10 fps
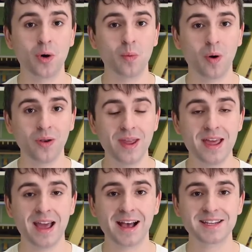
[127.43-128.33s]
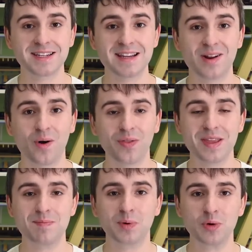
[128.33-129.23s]
O1, as seen on
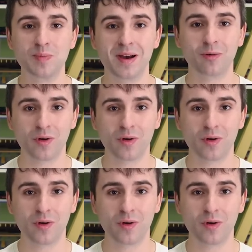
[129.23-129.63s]
the Bluebell